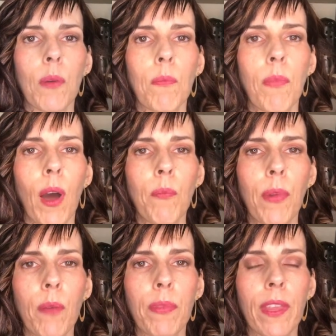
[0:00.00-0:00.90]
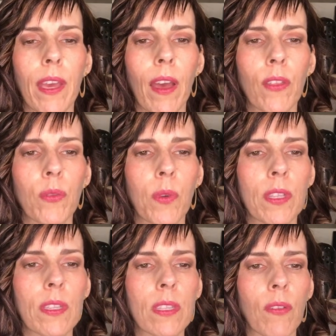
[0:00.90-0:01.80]
bump up the other
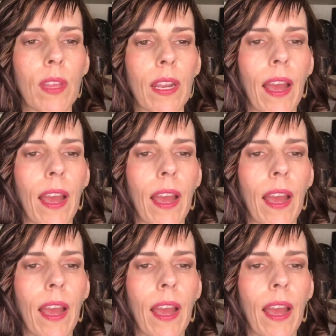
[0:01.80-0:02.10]
one so that